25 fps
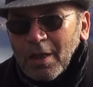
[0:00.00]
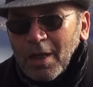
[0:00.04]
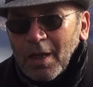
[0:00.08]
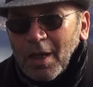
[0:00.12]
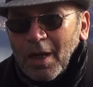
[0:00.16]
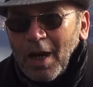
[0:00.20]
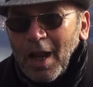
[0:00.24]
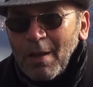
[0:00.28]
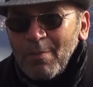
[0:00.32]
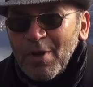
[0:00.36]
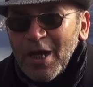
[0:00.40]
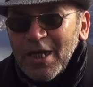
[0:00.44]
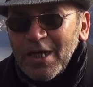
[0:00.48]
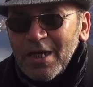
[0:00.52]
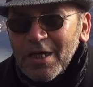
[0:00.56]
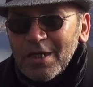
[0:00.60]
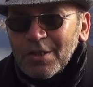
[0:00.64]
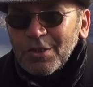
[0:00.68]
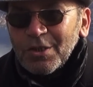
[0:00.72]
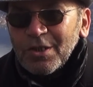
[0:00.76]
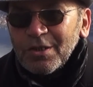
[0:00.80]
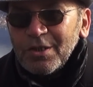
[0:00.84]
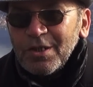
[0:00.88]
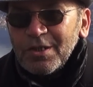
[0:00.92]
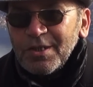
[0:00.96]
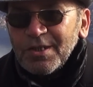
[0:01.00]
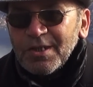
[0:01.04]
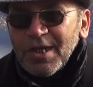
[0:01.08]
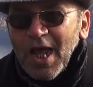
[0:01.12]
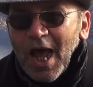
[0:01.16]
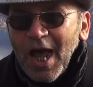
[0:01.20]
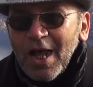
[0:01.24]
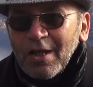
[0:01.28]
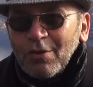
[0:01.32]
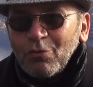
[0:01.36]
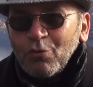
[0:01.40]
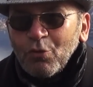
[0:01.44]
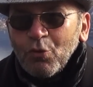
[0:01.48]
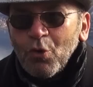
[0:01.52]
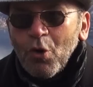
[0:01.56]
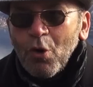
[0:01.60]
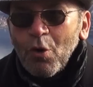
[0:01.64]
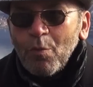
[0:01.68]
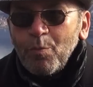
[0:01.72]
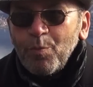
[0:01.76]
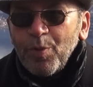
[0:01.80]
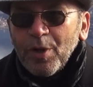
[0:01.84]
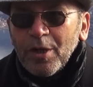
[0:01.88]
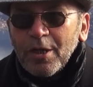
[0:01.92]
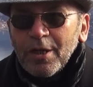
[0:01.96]
Lama Yeshe decided to
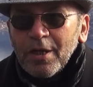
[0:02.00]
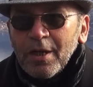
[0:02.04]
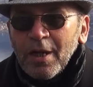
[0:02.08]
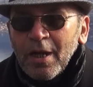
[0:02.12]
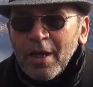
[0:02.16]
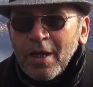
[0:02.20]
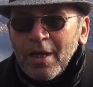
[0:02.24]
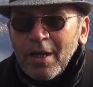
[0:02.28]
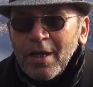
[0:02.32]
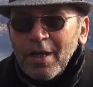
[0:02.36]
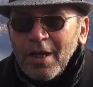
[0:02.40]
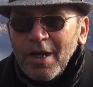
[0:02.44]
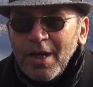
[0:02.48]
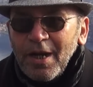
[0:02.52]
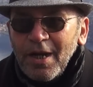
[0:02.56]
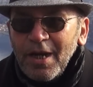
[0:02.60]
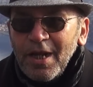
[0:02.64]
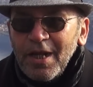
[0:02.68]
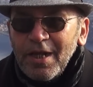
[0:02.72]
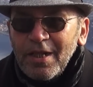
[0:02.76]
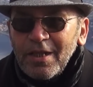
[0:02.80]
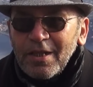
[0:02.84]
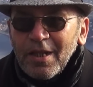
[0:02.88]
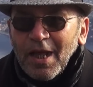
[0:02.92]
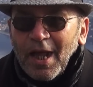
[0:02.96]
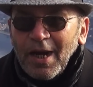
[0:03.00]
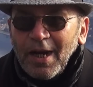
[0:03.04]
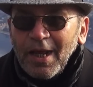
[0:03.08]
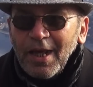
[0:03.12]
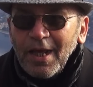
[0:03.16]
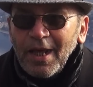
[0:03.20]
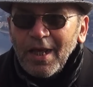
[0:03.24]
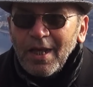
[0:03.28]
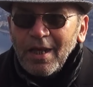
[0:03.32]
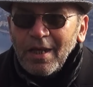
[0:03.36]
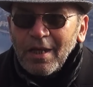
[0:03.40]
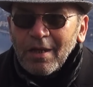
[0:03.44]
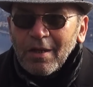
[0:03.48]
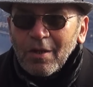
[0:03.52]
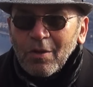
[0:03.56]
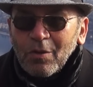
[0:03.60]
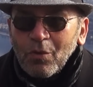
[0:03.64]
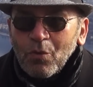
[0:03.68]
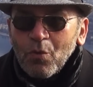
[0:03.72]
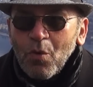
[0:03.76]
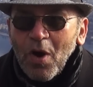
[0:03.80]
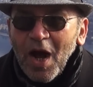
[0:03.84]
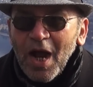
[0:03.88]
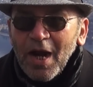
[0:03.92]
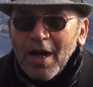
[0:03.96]
open in Italy
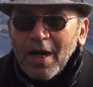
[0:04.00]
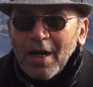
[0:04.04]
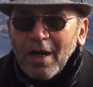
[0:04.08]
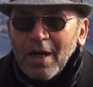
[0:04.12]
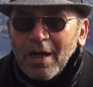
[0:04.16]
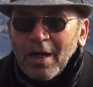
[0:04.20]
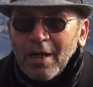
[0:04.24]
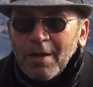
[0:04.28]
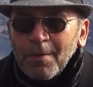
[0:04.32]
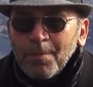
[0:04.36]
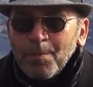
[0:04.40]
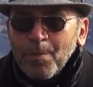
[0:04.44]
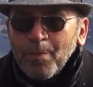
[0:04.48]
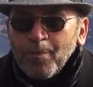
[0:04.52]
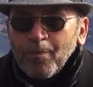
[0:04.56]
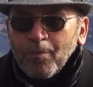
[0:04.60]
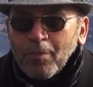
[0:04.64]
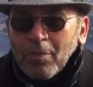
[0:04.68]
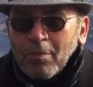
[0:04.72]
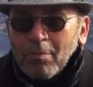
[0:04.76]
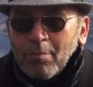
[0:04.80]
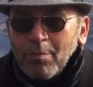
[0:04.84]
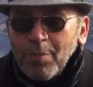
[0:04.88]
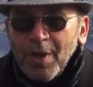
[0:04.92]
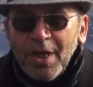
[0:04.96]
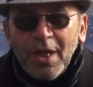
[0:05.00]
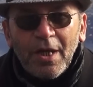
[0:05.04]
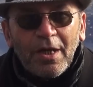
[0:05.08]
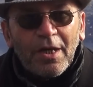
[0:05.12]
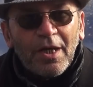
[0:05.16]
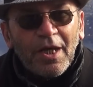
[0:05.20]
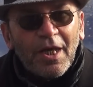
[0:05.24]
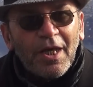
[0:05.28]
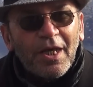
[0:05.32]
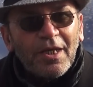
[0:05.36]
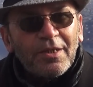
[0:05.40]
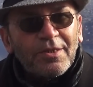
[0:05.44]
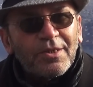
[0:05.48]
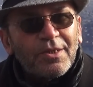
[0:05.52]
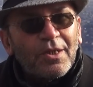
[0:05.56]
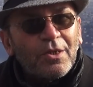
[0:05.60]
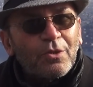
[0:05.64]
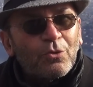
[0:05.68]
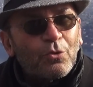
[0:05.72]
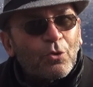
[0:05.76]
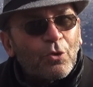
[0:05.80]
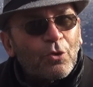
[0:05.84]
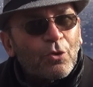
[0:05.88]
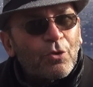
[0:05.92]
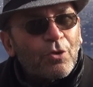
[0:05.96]
one big
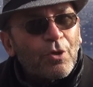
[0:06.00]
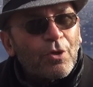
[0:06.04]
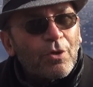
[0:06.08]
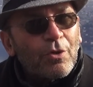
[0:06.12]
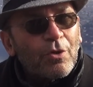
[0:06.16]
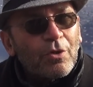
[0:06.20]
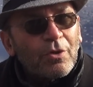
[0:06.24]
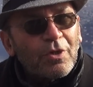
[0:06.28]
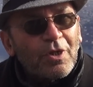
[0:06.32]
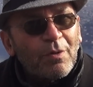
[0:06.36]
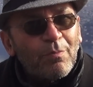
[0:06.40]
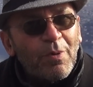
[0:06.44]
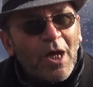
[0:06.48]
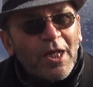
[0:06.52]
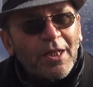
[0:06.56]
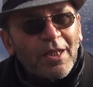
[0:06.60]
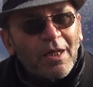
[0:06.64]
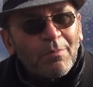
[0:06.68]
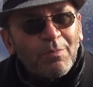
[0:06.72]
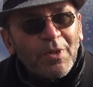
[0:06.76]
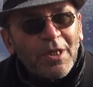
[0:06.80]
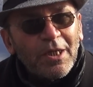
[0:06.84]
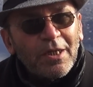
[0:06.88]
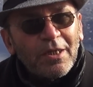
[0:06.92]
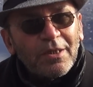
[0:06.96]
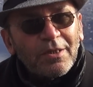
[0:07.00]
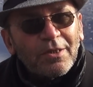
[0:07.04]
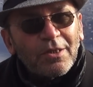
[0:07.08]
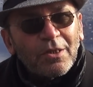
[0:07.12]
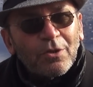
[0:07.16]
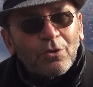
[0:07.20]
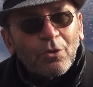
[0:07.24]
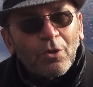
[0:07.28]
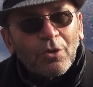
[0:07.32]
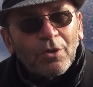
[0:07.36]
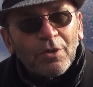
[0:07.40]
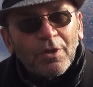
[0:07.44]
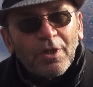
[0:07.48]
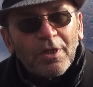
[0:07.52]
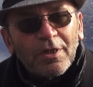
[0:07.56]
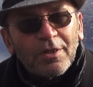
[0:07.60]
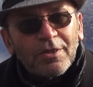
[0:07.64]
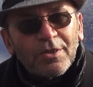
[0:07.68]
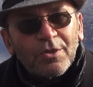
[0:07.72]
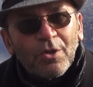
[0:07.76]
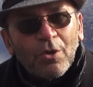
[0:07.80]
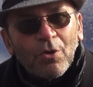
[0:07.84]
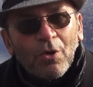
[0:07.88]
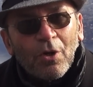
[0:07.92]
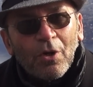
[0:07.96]
institute, Tibetan Institute, that
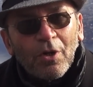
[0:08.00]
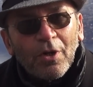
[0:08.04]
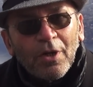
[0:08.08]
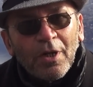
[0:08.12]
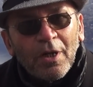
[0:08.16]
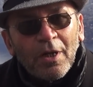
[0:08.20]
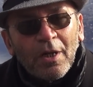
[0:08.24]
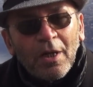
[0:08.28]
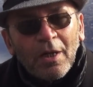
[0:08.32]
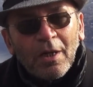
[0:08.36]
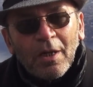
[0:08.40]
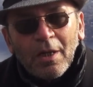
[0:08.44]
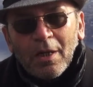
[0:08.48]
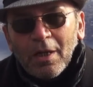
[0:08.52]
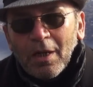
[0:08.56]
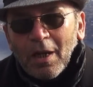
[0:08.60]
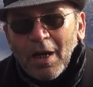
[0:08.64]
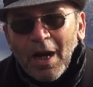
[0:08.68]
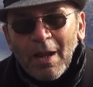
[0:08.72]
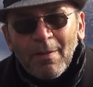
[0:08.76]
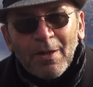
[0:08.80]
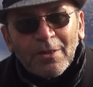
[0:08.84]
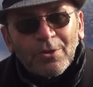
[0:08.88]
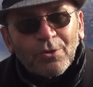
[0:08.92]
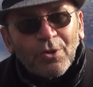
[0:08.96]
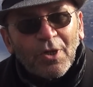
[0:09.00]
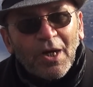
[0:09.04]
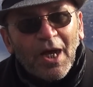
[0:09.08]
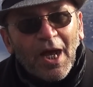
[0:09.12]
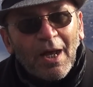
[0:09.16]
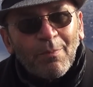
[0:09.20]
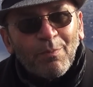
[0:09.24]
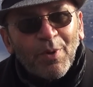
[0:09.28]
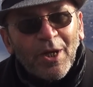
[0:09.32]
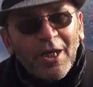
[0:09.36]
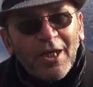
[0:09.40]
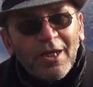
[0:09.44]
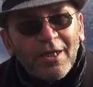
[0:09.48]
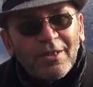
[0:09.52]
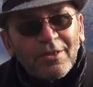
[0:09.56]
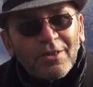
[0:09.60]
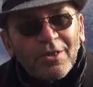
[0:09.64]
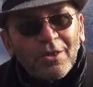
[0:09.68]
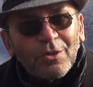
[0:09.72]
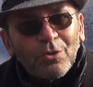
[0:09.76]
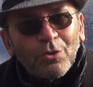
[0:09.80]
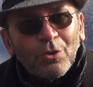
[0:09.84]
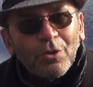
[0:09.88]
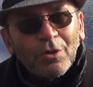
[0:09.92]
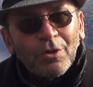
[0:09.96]
is called Lama Zopa
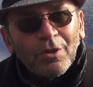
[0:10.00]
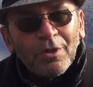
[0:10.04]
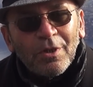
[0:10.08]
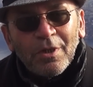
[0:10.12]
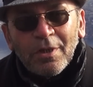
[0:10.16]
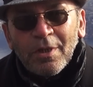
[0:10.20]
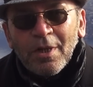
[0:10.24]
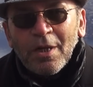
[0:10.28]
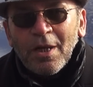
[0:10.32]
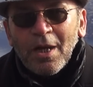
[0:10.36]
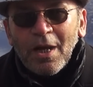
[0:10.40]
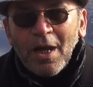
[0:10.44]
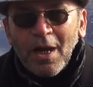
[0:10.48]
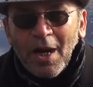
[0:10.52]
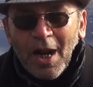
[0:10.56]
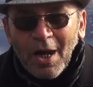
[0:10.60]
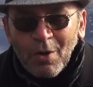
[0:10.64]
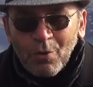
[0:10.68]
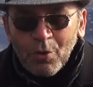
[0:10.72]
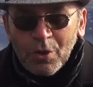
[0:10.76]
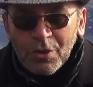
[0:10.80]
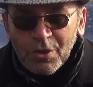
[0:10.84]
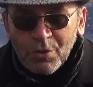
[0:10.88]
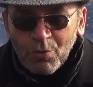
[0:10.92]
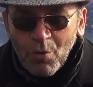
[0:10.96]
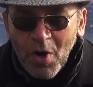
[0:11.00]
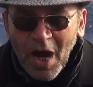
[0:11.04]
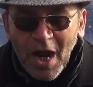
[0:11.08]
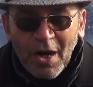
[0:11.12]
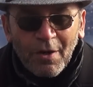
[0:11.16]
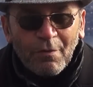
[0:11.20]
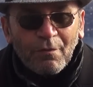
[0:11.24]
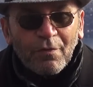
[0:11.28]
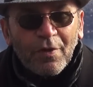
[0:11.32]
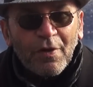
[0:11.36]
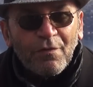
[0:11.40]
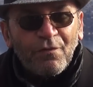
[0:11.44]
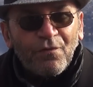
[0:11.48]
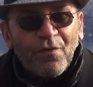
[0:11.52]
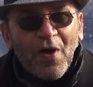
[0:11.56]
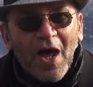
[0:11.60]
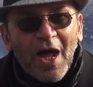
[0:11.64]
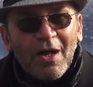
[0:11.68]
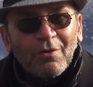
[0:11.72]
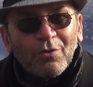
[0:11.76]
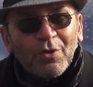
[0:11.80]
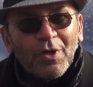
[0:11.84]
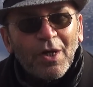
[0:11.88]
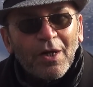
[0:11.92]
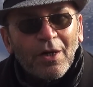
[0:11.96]
Institute, and I was one of the
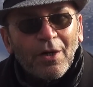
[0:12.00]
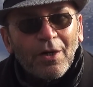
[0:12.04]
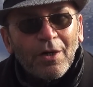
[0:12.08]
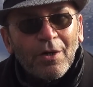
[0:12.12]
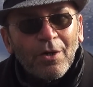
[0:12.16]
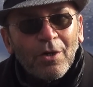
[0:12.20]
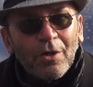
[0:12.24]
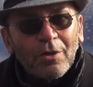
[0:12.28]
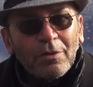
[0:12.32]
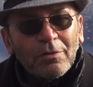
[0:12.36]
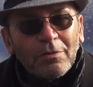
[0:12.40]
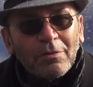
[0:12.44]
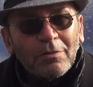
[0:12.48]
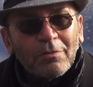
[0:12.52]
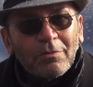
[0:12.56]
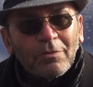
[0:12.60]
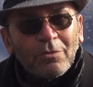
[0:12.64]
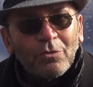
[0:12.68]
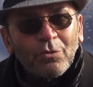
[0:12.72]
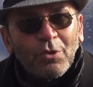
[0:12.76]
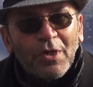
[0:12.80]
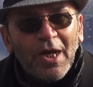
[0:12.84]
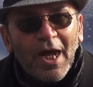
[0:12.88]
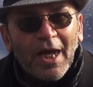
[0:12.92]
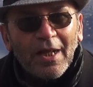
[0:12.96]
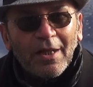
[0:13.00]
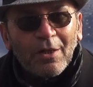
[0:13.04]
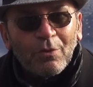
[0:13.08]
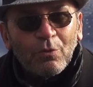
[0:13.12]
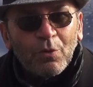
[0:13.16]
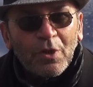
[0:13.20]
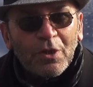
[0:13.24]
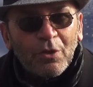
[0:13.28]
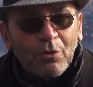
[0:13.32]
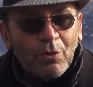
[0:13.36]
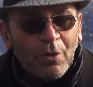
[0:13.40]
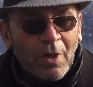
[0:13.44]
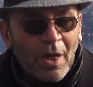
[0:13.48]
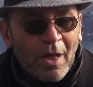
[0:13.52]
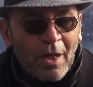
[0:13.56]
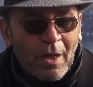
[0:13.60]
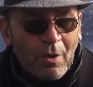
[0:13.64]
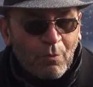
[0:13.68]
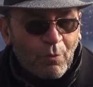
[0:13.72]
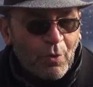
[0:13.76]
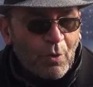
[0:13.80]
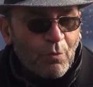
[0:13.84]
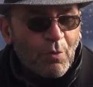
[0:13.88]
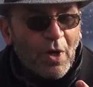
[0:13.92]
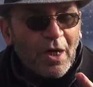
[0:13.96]
founders, together with,
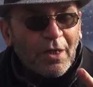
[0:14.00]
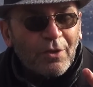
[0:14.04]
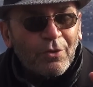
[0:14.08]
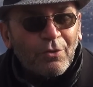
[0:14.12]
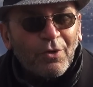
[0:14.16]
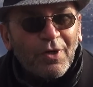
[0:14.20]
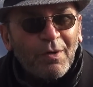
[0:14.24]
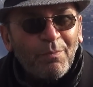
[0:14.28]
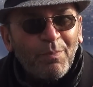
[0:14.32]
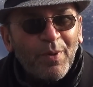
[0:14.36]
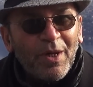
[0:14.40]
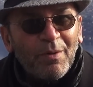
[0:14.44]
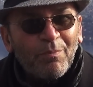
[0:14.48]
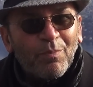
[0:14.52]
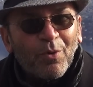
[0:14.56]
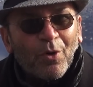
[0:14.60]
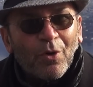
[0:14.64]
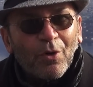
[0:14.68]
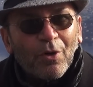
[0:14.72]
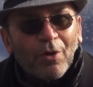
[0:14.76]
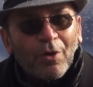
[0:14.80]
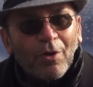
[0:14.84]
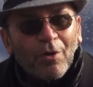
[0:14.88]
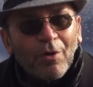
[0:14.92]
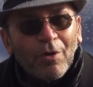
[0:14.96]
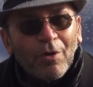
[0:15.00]
we were 3 people,